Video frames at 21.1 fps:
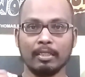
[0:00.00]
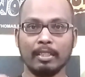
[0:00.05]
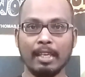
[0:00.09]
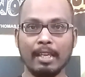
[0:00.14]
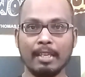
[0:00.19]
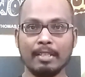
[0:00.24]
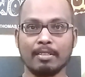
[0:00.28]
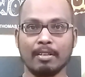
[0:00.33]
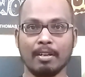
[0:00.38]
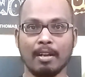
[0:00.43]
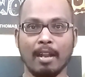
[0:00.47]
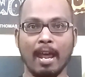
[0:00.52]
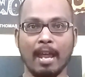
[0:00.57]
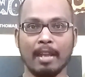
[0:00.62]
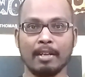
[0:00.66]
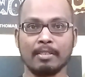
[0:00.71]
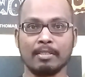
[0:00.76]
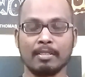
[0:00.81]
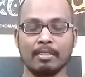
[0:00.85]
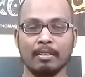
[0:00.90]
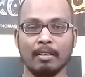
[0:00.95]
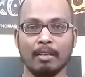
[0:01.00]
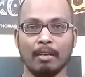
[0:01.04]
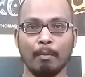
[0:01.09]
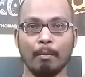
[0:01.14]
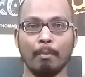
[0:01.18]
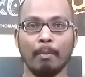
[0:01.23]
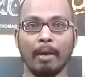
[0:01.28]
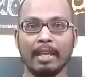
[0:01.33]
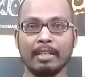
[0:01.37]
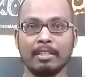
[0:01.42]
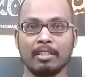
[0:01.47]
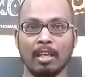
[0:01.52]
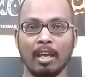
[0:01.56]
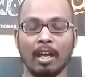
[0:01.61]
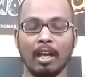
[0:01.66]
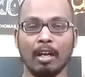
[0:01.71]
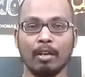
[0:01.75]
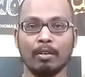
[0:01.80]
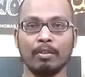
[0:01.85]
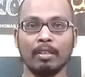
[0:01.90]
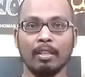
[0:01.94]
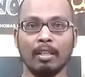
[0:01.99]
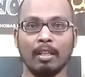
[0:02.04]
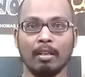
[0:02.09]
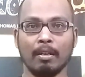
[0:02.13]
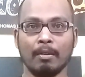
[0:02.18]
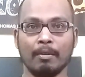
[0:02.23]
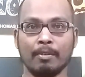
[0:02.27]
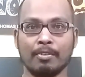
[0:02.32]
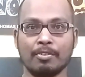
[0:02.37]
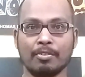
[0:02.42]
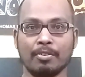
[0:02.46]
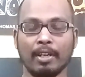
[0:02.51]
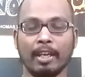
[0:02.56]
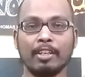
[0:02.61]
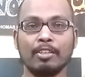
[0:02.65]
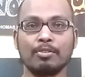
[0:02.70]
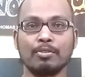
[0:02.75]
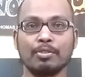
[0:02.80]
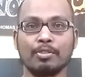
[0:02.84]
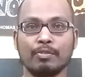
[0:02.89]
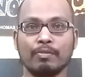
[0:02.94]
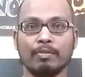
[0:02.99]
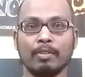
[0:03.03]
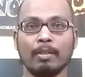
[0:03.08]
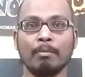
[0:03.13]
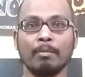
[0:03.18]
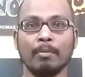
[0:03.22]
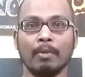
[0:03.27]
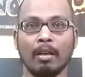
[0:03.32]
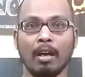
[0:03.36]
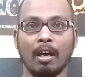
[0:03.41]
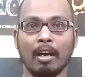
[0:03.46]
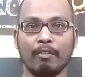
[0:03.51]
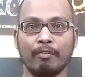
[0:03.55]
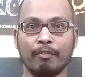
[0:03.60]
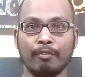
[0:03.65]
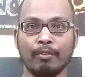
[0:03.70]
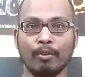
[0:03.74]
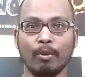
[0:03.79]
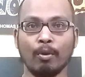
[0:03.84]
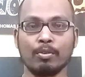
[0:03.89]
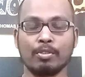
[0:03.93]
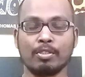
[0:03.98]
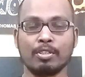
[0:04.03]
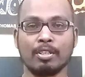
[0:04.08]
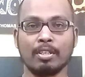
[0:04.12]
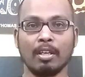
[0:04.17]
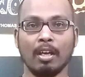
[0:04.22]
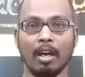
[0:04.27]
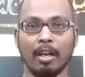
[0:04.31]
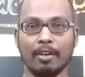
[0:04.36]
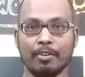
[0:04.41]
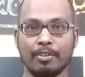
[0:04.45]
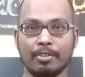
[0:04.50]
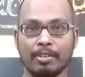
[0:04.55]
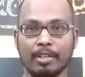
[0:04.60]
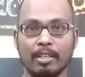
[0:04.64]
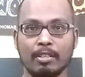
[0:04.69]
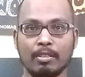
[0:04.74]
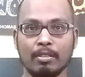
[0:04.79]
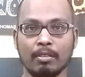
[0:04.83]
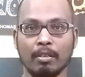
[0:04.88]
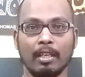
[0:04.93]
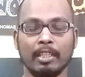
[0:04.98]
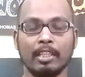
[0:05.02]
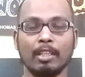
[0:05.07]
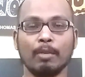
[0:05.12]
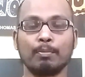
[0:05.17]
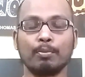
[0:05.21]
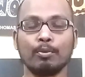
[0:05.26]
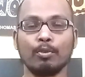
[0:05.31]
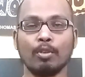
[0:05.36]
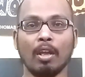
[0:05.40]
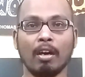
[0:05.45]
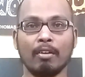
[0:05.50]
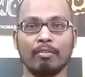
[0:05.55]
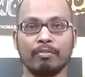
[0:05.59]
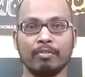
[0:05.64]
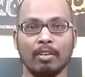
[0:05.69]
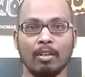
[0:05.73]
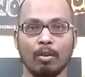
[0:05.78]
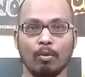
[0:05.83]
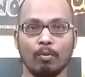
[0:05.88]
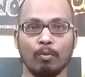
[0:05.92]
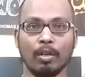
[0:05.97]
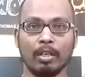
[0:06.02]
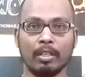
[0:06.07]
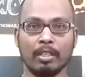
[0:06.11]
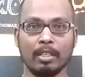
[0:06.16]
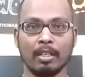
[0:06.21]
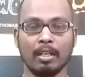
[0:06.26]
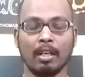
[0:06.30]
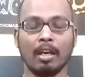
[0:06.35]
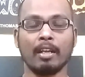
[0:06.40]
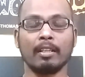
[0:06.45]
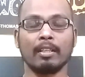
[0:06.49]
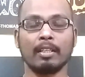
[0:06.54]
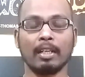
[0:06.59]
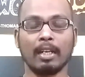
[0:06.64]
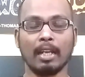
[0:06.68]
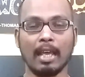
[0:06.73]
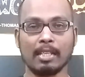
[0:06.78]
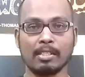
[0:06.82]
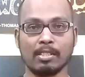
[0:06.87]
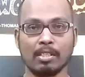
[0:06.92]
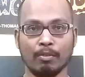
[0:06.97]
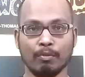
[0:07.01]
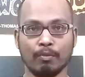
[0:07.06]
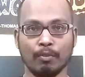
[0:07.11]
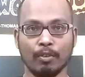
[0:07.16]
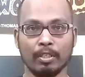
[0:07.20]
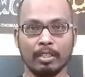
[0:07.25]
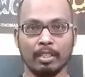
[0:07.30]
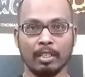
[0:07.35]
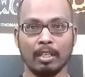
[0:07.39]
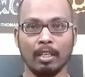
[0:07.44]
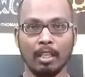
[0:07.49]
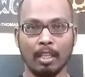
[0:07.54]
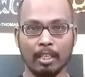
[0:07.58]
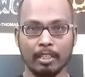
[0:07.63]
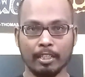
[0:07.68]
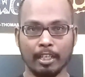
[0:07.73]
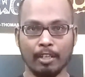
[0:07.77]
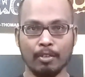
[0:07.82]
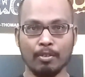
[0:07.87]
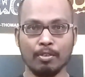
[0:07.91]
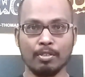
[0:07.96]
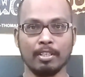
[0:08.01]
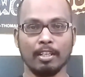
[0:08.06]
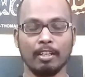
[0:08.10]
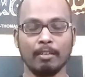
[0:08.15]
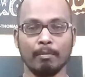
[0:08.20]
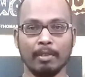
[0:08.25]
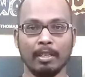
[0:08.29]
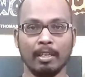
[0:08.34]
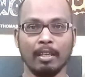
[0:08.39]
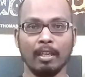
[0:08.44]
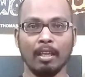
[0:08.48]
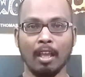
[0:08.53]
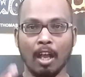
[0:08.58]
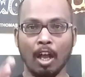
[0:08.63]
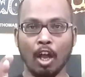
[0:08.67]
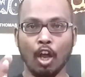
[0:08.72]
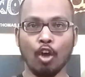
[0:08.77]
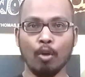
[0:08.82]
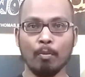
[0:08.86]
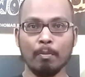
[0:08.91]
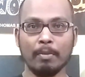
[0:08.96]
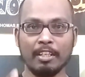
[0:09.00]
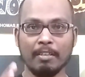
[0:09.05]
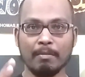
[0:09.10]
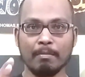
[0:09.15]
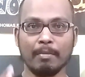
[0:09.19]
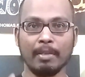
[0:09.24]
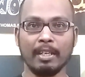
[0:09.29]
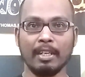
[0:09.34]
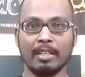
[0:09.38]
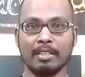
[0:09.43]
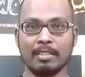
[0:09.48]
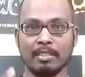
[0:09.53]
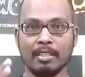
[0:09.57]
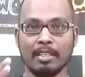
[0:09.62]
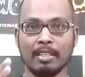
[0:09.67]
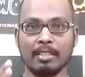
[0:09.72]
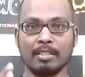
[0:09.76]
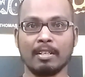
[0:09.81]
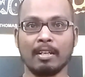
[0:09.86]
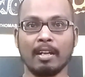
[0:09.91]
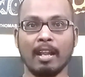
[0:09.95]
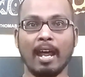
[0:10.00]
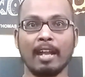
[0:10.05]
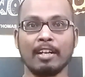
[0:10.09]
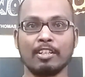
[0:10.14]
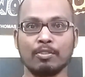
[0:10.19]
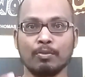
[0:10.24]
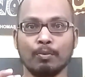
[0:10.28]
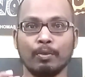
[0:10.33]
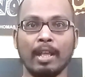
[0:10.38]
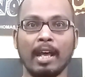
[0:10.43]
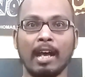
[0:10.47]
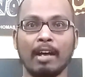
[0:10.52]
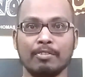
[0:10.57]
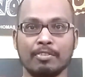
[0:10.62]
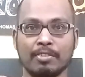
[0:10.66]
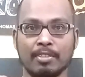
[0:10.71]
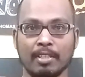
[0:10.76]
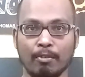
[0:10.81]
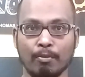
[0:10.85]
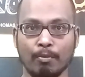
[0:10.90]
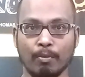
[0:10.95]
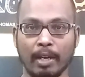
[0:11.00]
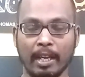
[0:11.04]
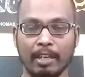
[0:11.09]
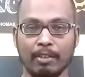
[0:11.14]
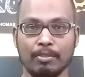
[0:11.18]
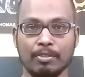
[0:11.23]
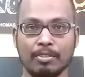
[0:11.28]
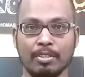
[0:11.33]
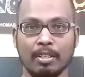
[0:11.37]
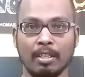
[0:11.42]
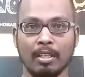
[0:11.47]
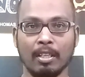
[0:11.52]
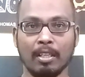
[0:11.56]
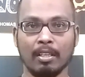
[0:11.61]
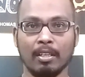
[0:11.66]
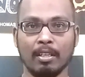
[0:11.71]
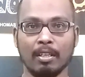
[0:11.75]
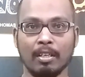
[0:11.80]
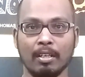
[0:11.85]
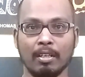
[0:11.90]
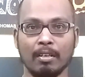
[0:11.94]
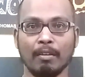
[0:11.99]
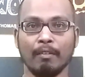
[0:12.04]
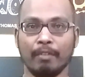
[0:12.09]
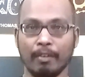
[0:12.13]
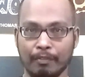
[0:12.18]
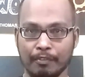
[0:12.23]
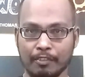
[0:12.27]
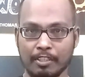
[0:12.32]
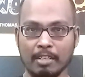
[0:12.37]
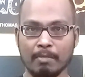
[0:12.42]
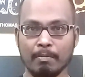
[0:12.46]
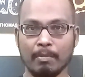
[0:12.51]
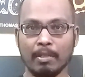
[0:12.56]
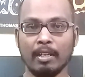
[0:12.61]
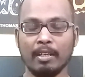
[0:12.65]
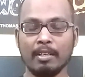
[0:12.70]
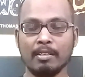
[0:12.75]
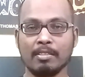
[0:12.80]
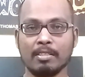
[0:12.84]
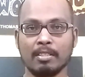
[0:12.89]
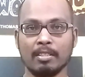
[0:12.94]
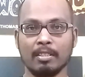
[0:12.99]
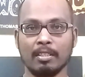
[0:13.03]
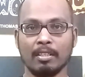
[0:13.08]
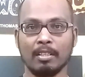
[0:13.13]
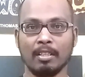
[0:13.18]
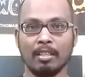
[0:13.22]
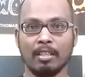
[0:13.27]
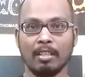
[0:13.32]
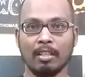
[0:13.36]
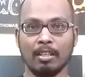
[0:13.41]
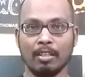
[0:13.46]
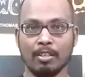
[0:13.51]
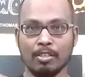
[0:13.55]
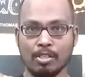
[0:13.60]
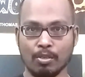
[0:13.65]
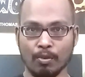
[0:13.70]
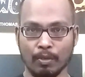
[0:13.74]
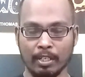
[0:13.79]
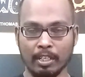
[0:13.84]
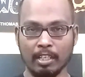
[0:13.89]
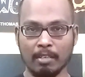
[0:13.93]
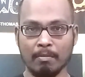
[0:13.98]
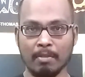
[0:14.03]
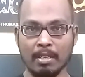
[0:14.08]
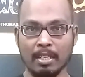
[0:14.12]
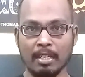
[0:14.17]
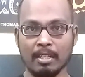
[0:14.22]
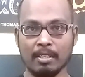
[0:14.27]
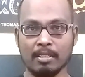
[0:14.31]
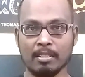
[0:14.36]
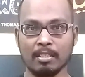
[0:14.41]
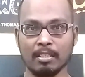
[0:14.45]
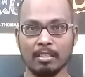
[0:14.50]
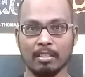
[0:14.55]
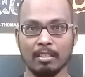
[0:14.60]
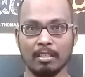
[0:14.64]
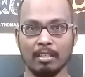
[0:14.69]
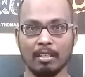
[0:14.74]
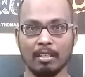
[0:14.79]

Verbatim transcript: these rats might have tried to swim or float or tread in the pool of water or in the glass of water? Can you tell me how many minutes these rats would have survived? 15 minutes? 20 minutes?